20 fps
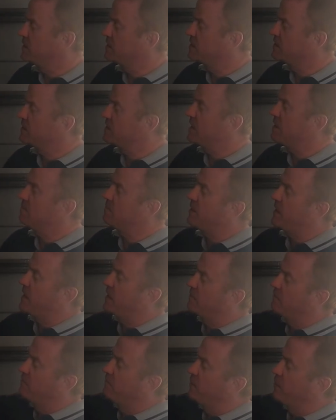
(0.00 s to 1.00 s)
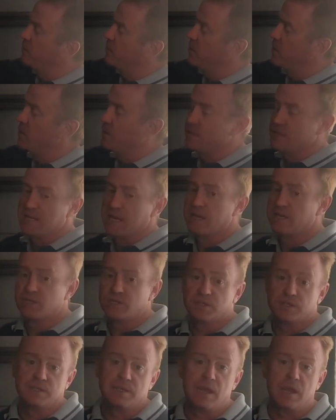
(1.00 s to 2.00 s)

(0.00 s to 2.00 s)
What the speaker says: the snap bag Velcro attaches.